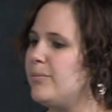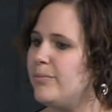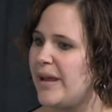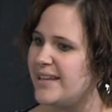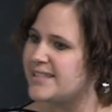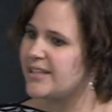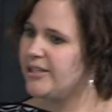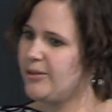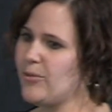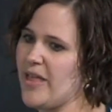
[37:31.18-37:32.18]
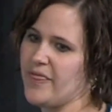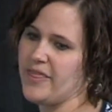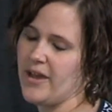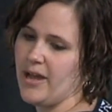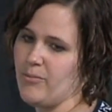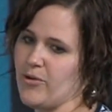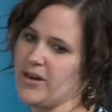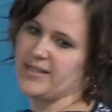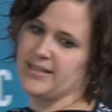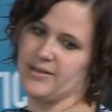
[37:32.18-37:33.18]
Basically, what
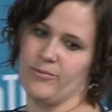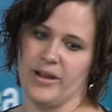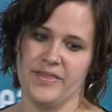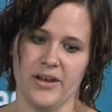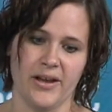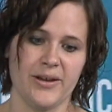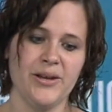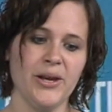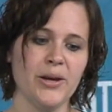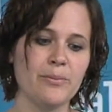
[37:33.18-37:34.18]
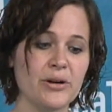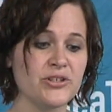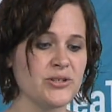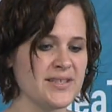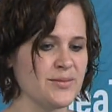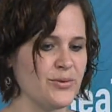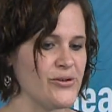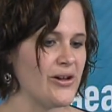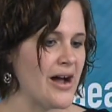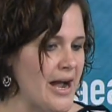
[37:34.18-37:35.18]
the
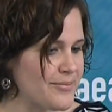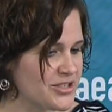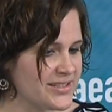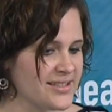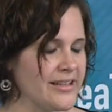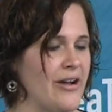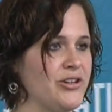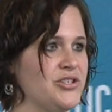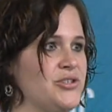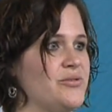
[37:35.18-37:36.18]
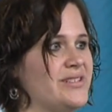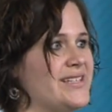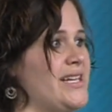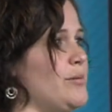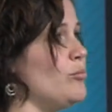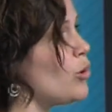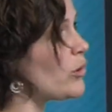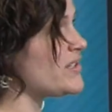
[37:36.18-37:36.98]
purchasable options allow you to do is keep more